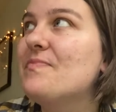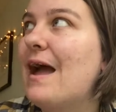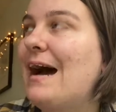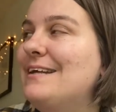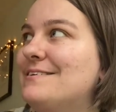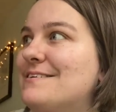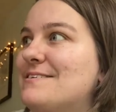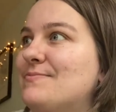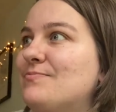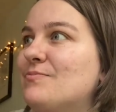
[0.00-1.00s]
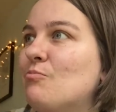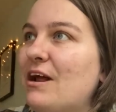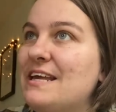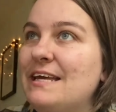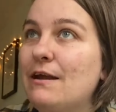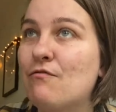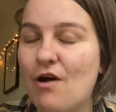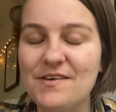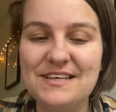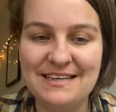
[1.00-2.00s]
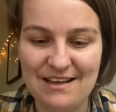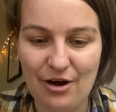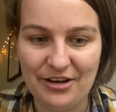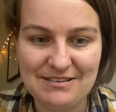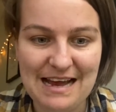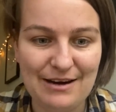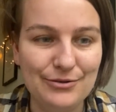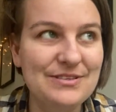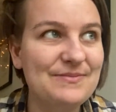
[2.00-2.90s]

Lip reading: And when he arrives at his aunt's house,